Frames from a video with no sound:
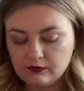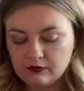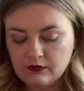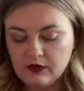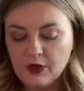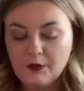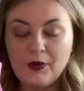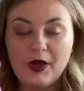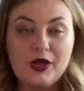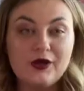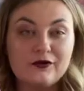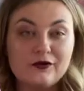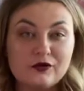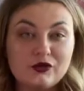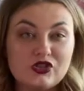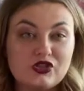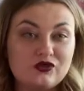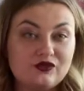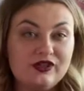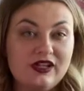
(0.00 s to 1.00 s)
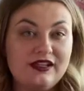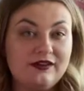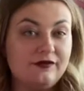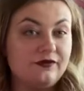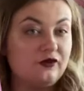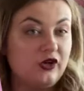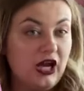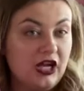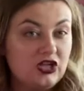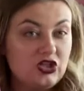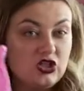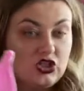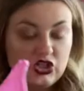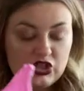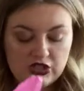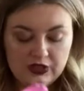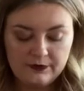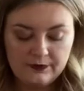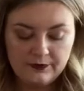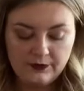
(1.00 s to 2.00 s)
But overall, just really fresh.
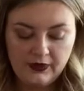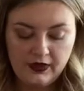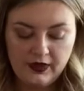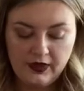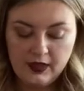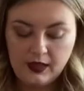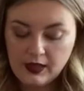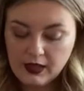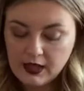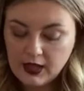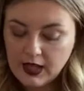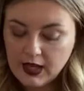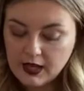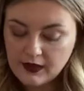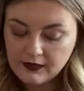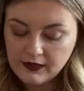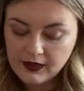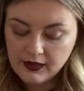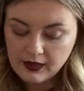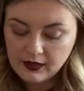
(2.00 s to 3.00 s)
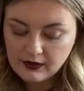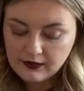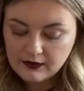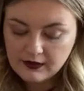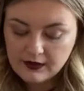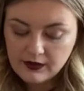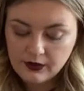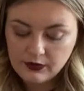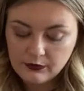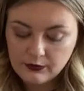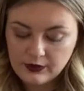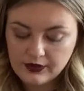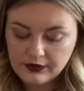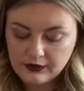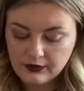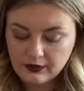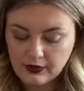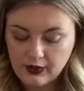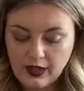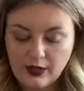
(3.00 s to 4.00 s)
And then the other one I
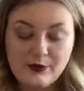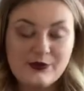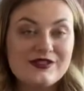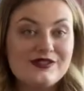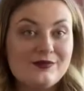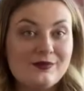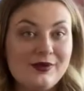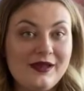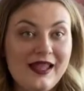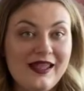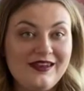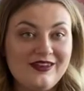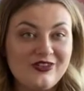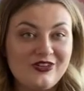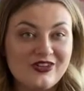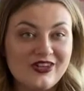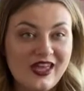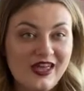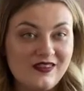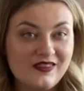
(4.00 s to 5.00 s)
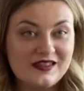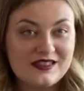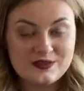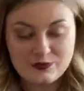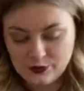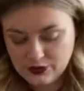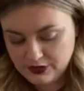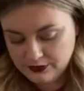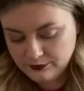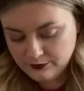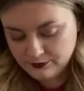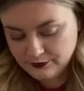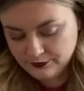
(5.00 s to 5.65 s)
got, I wasn't planning on getting this one.